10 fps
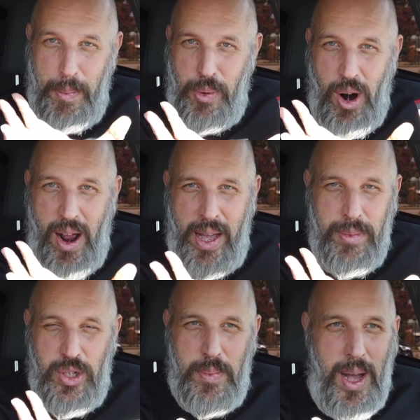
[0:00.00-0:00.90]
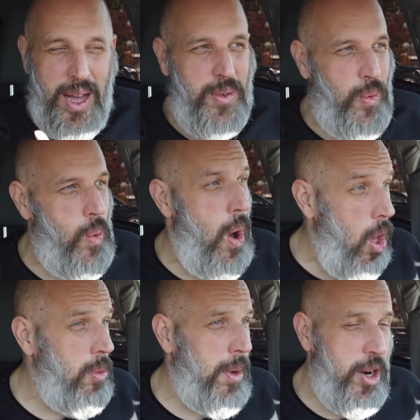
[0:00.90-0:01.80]
prime spot in
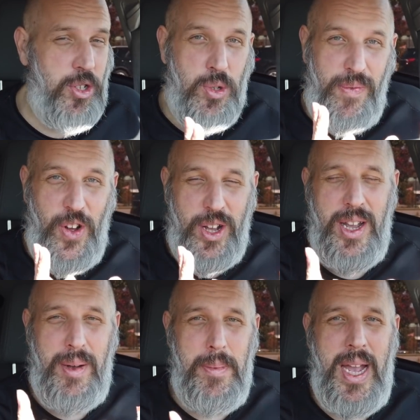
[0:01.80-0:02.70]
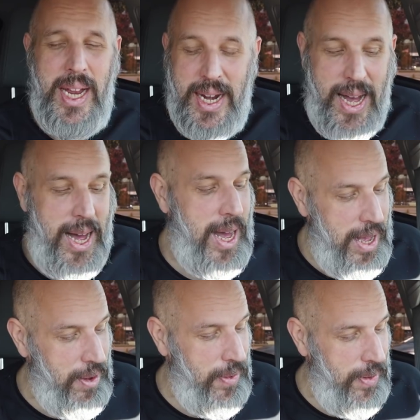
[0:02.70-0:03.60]
Walmart's fucking main
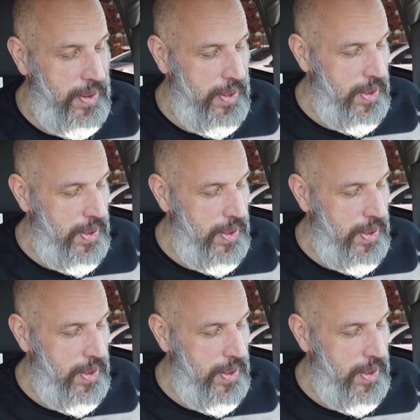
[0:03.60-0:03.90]
aisle.